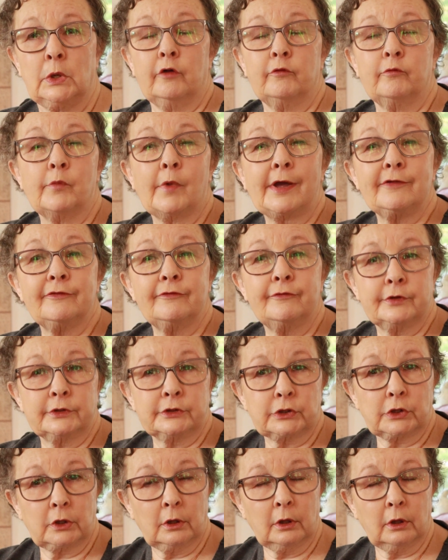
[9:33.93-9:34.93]
of my
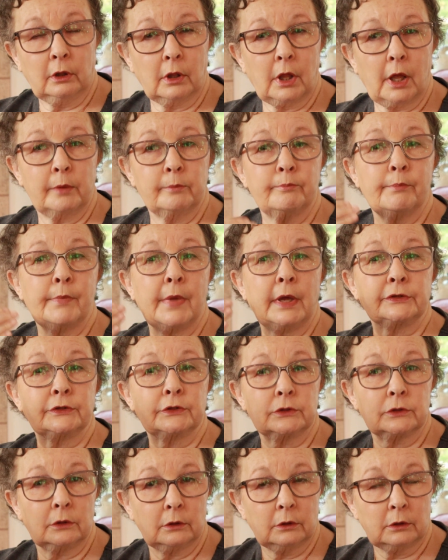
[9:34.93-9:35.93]
physical and
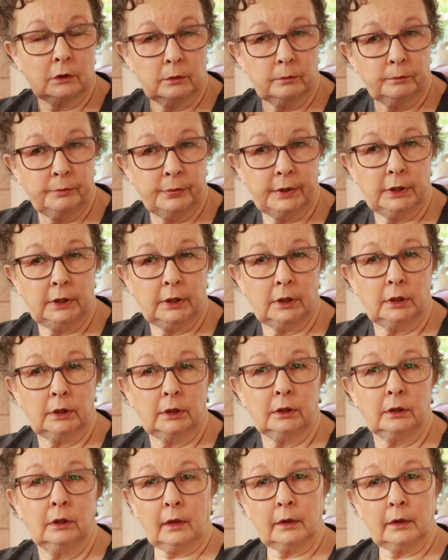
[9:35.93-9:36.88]
mental being.